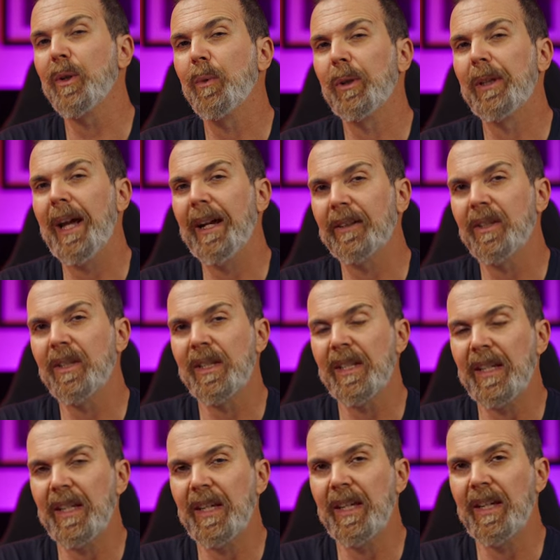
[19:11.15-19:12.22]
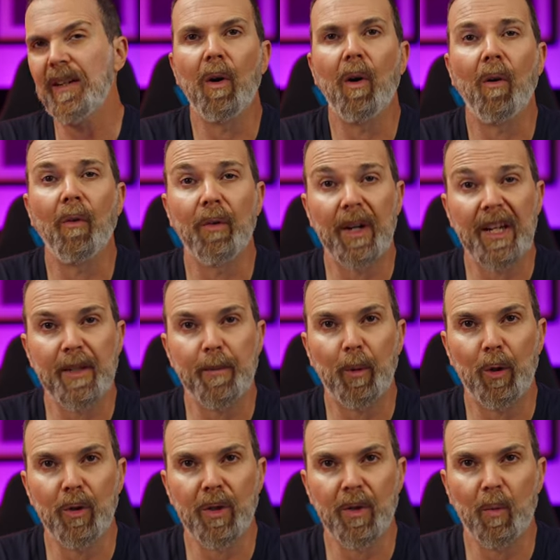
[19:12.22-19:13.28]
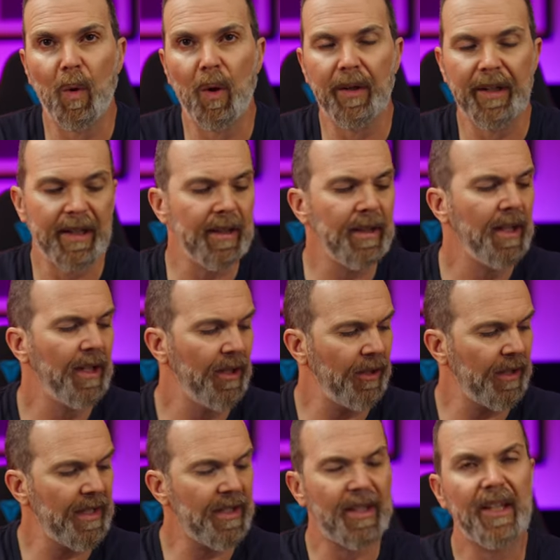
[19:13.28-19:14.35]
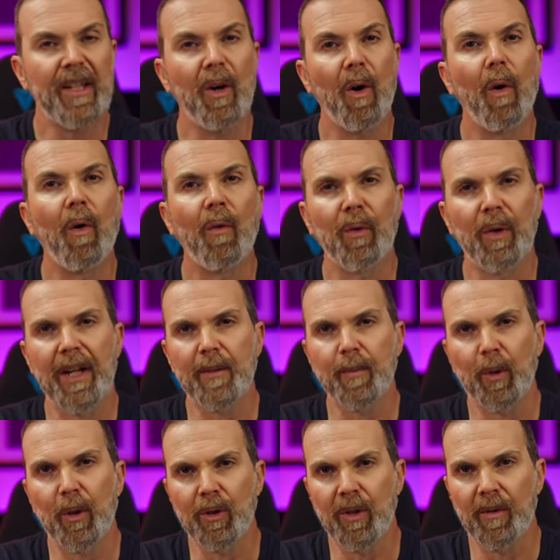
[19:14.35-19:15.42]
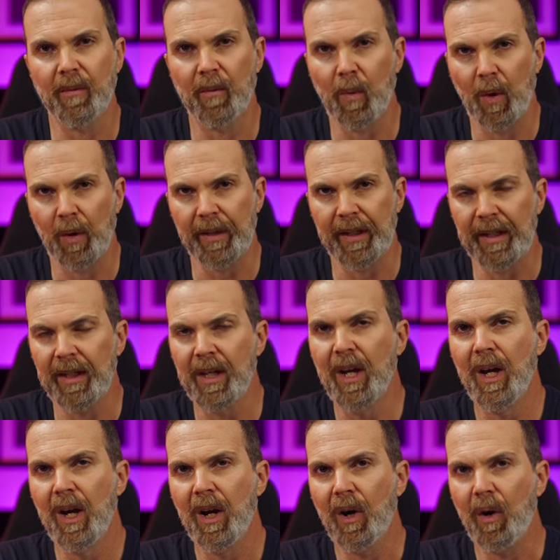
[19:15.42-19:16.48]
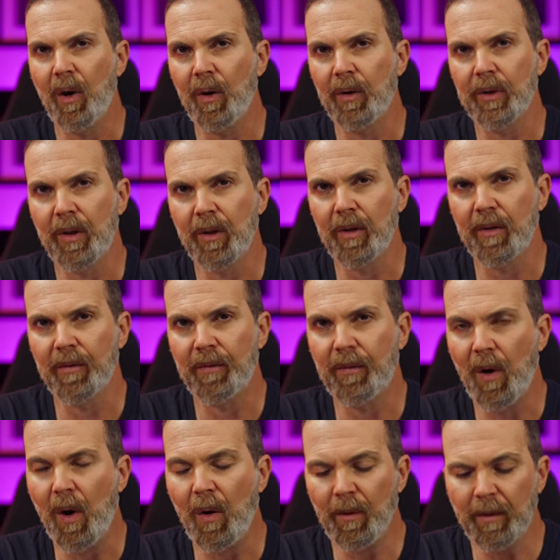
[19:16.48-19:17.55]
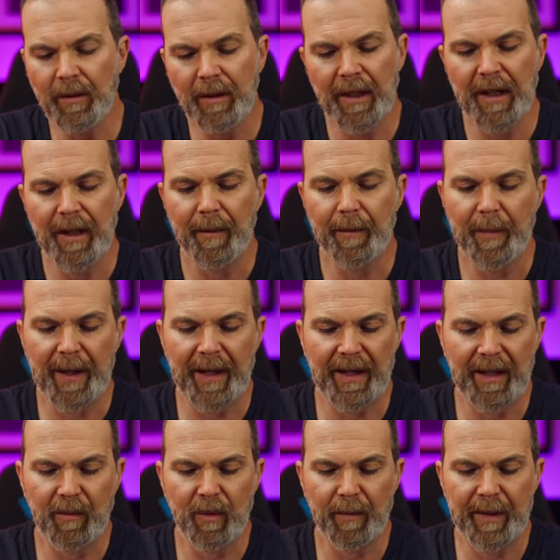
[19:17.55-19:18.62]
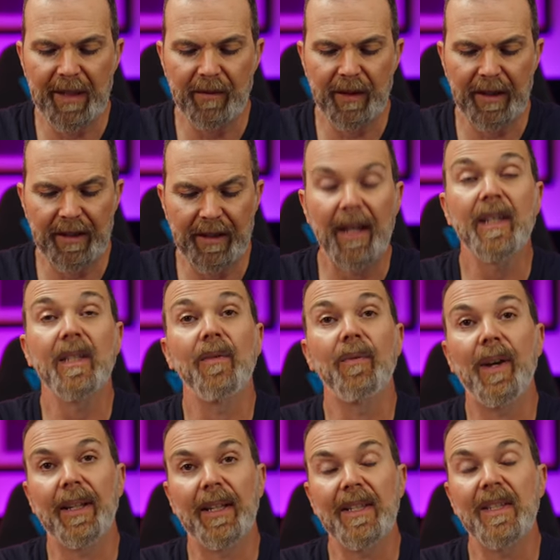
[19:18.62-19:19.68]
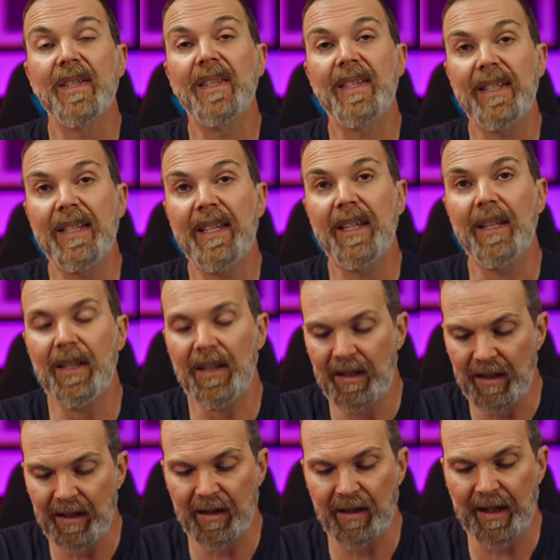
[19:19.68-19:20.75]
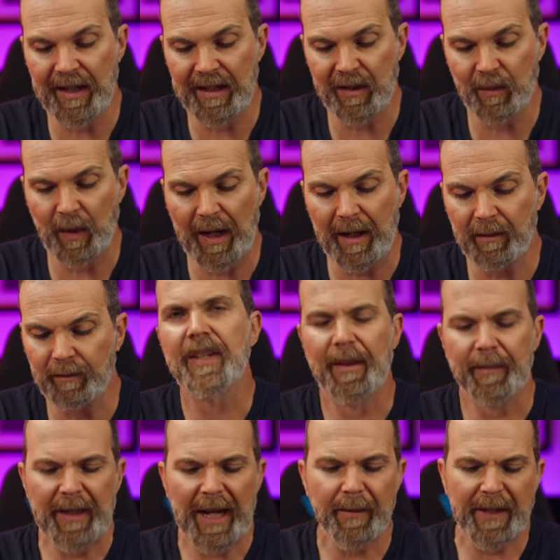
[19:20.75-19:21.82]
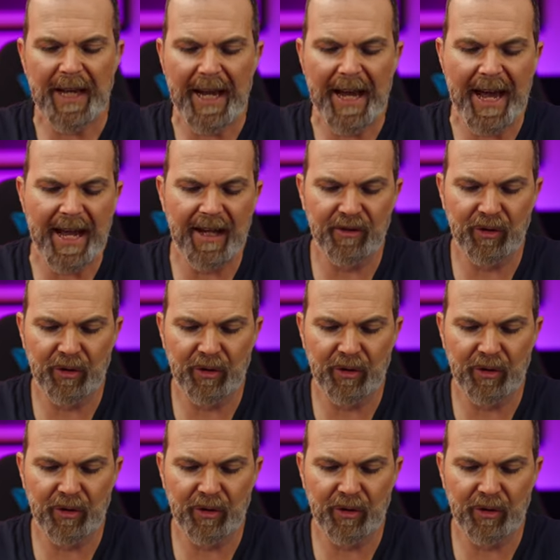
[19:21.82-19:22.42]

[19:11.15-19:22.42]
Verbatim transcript: would like to see overexposure warning. You can see the overexposure warning on your phone, but it would be really nice if I can see here as well. Sometimes I had